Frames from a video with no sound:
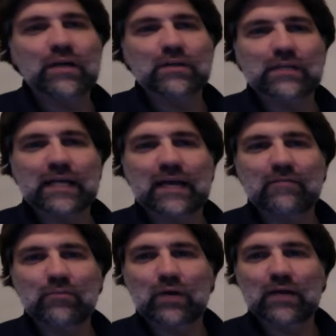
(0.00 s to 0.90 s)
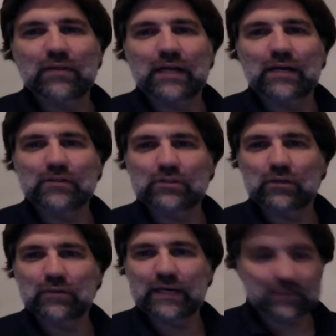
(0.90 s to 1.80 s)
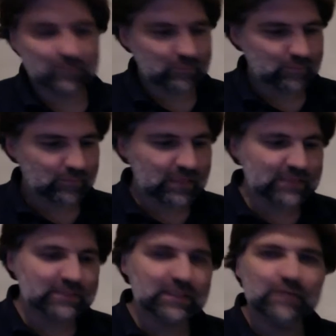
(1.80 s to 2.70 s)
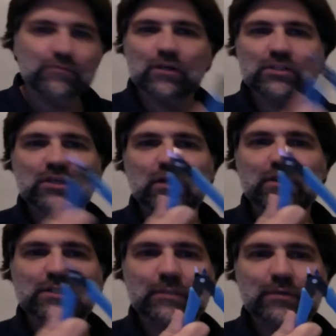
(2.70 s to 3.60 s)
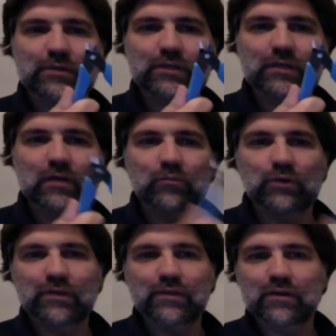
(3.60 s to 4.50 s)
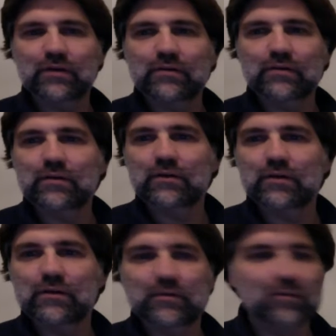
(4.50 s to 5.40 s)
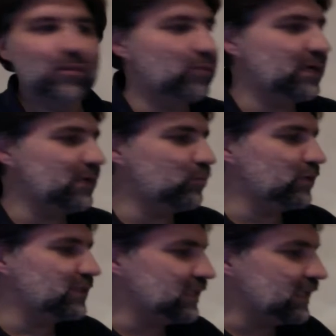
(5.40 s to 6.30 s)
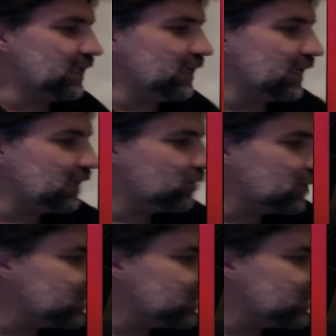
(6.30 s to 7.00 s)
to have them around the house already. That said, flush cutters typically come with your 3D printing kit anyway,